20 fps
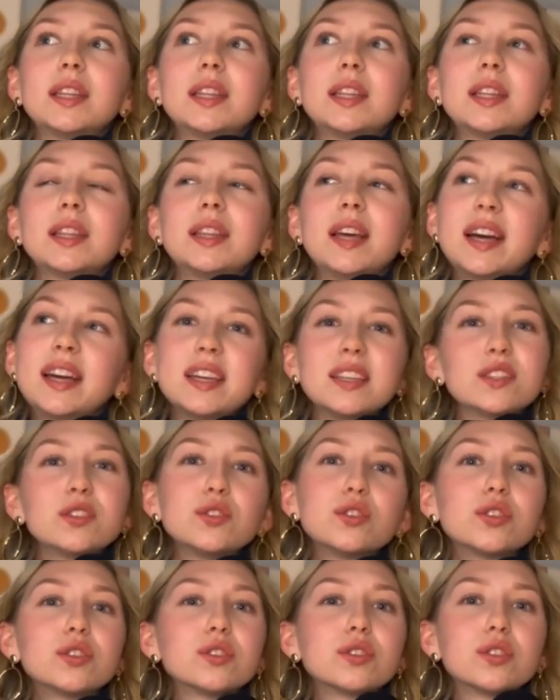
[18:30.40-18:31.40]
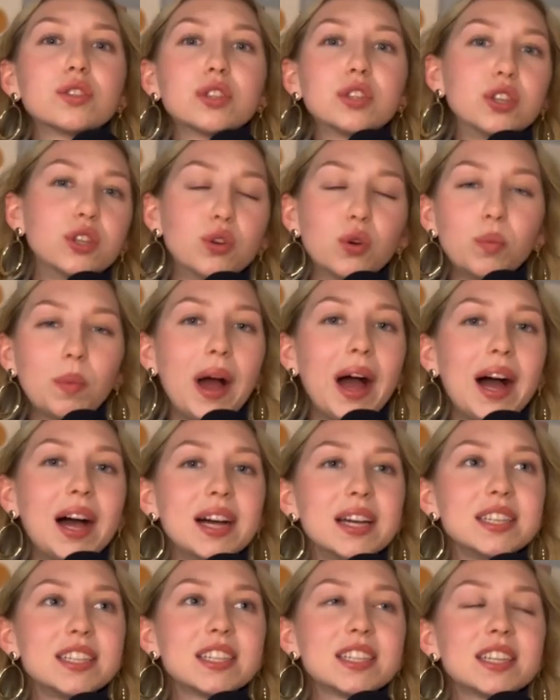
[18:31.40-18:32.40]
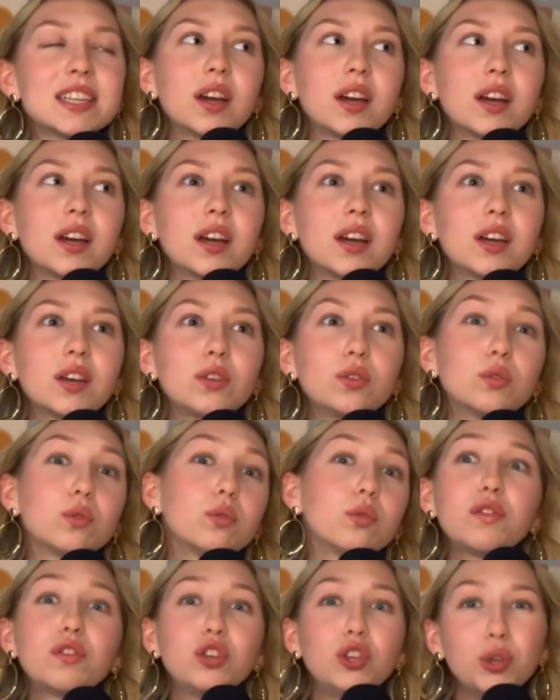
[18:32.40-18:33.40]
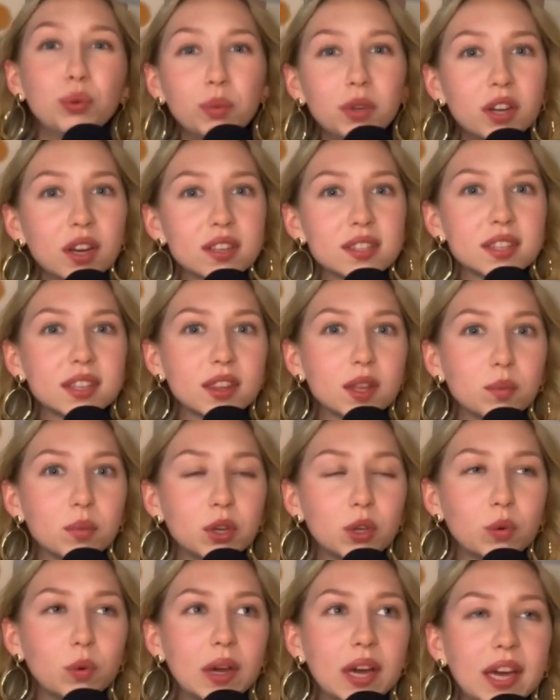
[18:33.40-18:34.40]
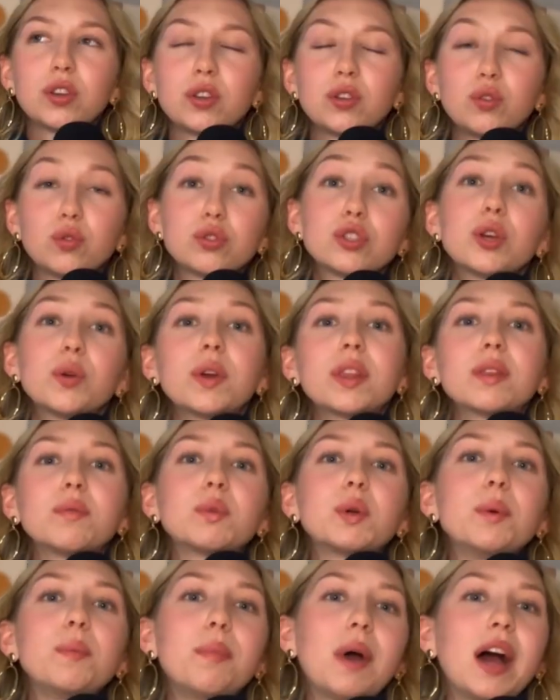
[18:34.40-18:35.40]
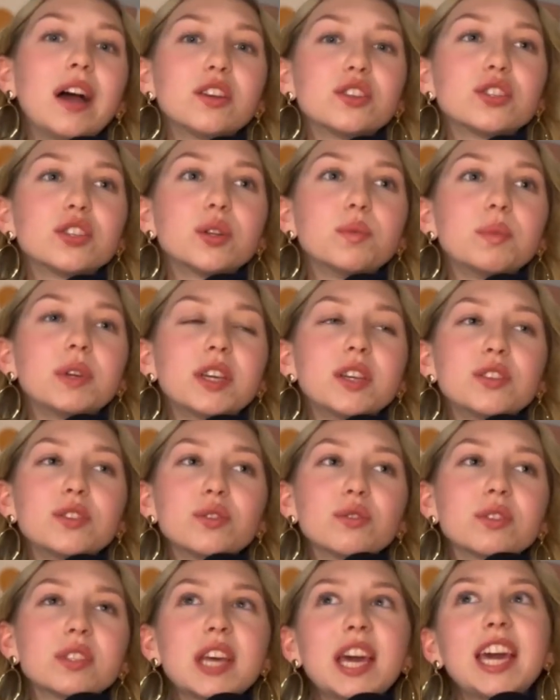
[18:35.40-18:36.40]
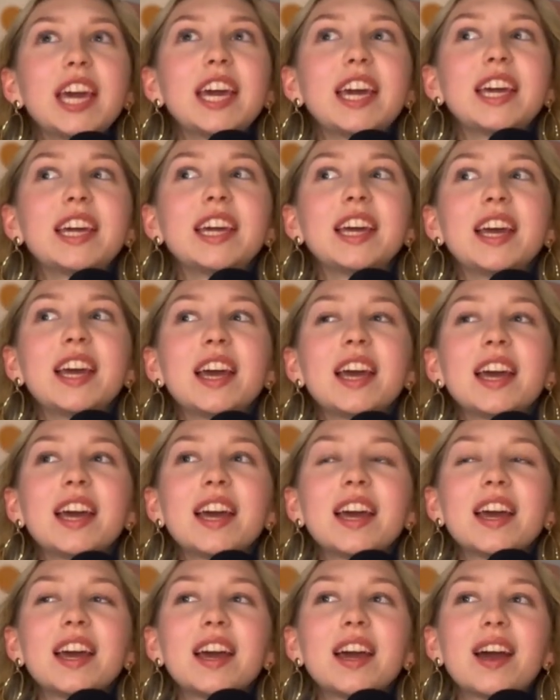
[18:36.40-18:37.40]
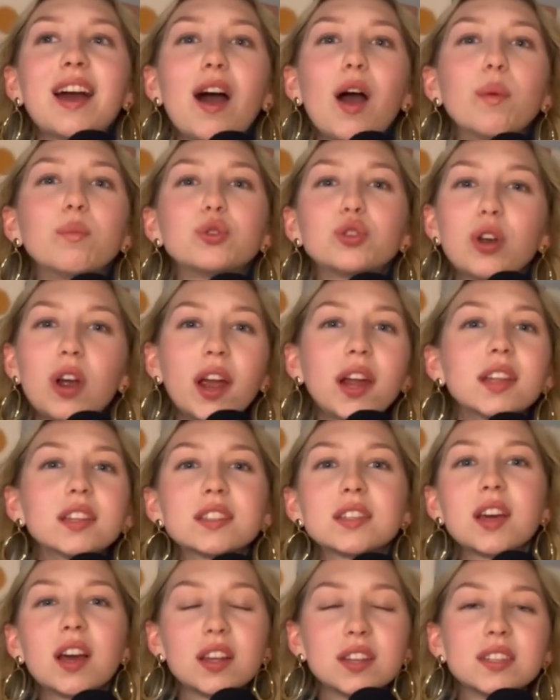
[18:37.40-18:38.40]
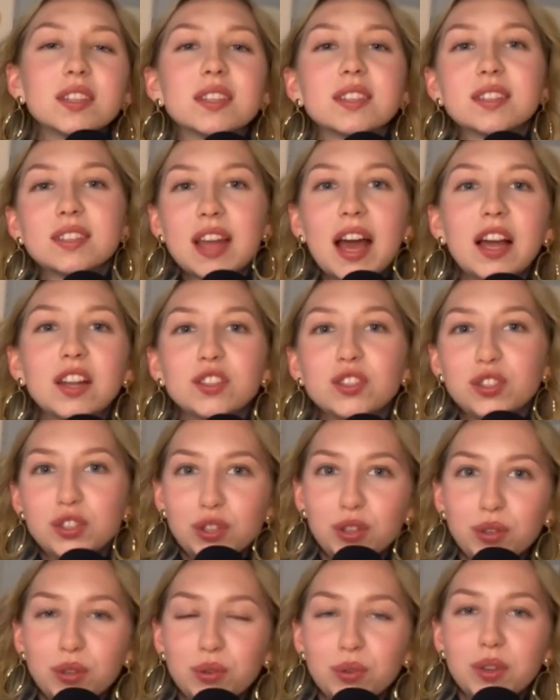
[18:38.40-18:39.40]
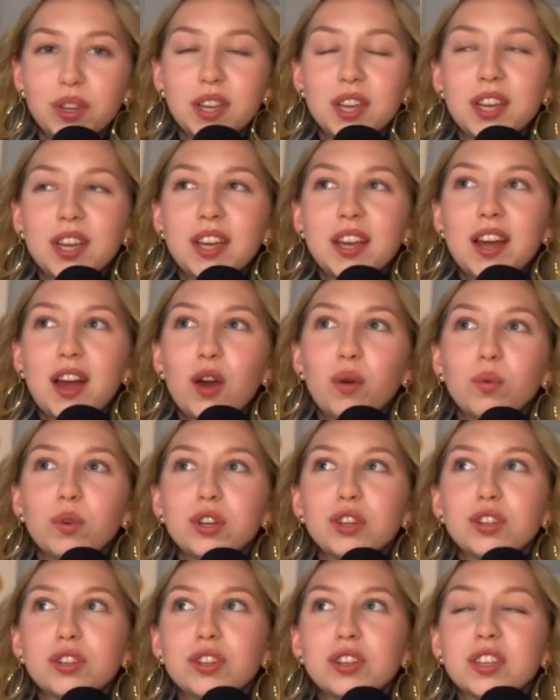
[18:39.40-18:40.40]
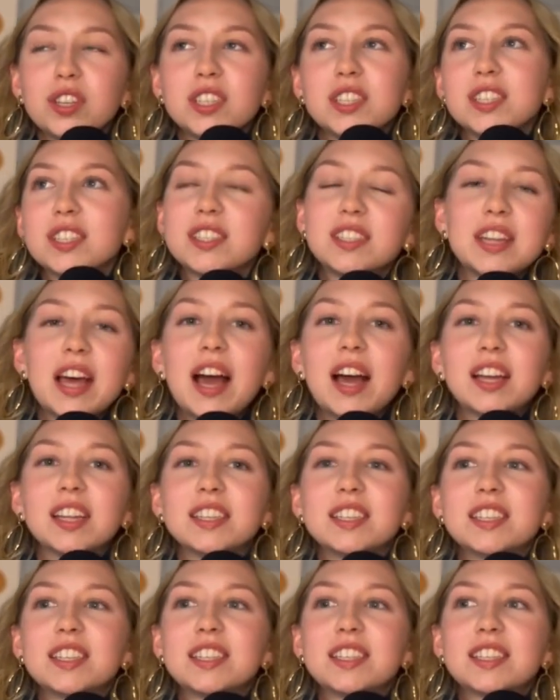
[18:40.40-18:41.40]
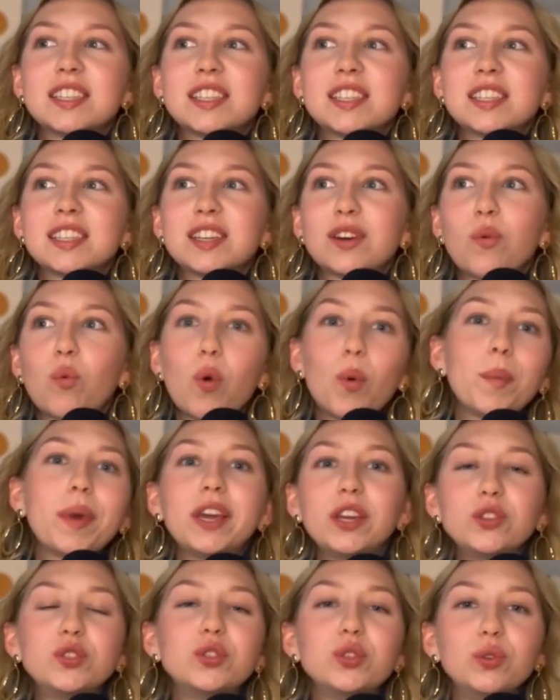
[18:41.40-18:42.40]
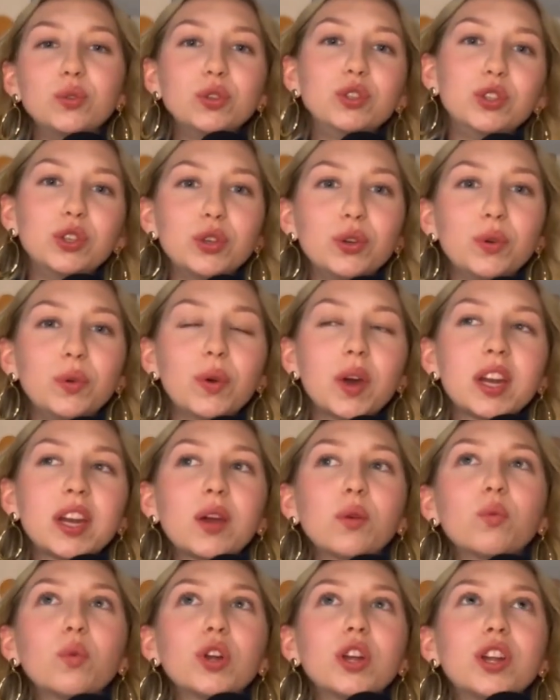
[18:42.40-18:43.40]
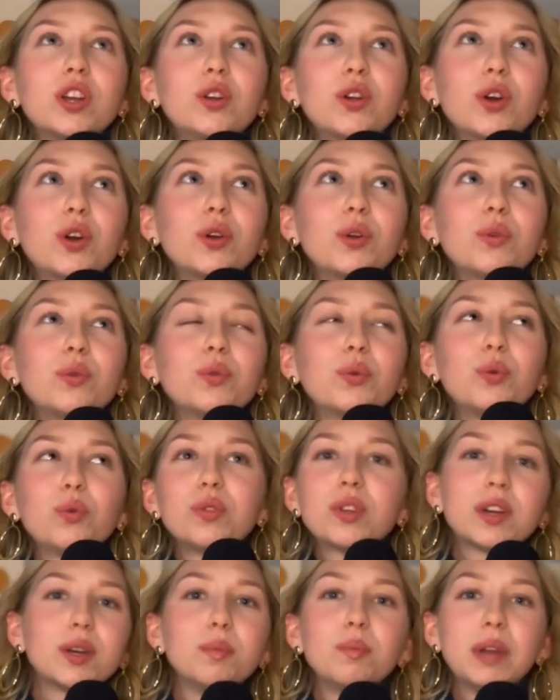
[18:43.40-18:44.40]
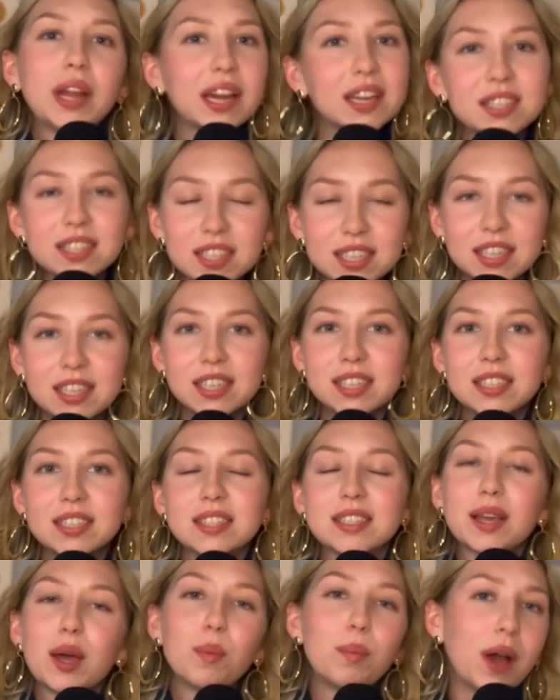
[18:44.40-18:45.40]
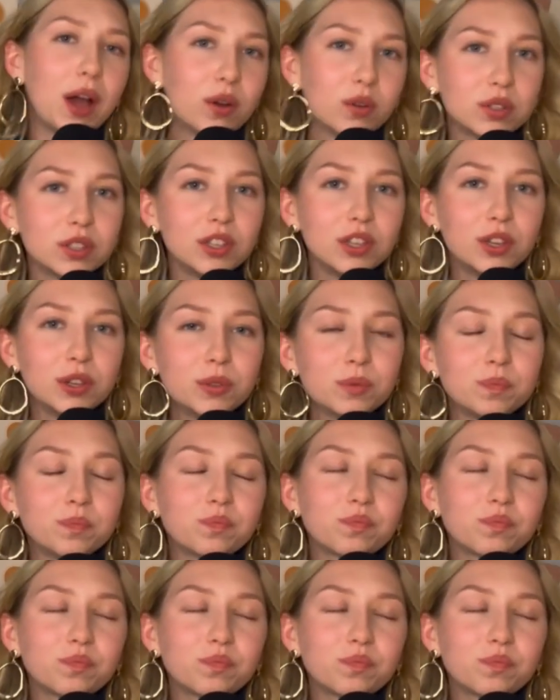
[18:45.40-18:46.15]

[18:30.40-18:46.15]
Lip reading: that isn't just good or bad, you're humanizing them in a way. You're showing them compassion because you're saying, I'm trying to understand you. I want to understand what makes you you, and I want to know all the complexities about you.